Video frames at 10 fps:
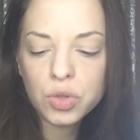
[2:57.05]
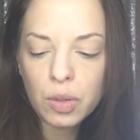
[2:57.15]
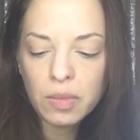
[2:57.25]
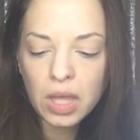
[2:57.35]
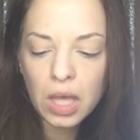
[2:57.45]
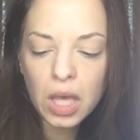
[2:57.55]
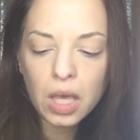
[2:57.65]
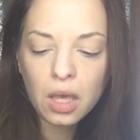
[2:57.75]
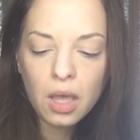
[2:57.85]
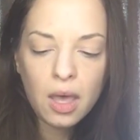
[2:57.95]
So I'm thinking,
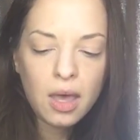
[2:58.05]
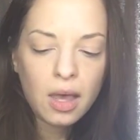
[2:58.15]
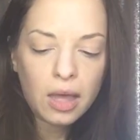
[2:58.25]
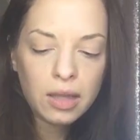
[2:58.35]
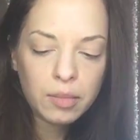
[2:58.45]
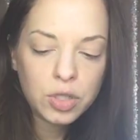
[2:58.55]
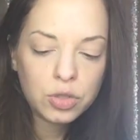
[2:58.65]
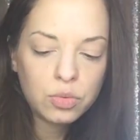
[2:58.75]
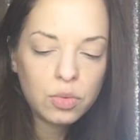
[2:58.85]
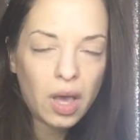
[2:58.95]
I think I'm going
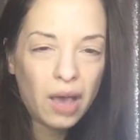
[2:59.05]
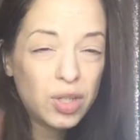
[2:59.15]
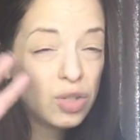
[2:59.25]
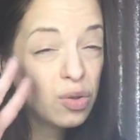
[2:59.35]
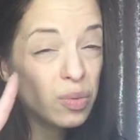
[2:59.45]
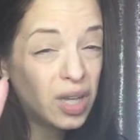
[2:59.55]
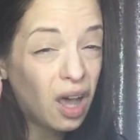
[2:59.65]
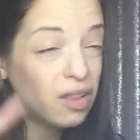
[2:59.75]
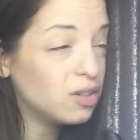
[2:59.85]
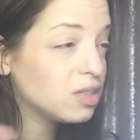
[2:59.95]
to do, I always do 3
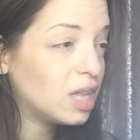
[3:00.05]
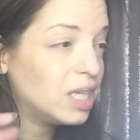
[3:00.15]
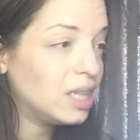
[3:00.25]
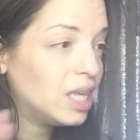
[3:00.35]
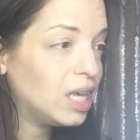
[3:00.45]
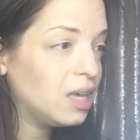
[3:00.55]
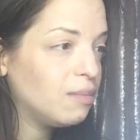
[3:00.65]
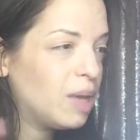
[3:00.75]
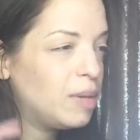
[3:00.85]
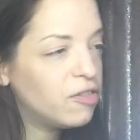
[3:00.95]
colors lately,
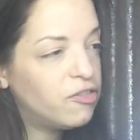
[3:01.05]
maybe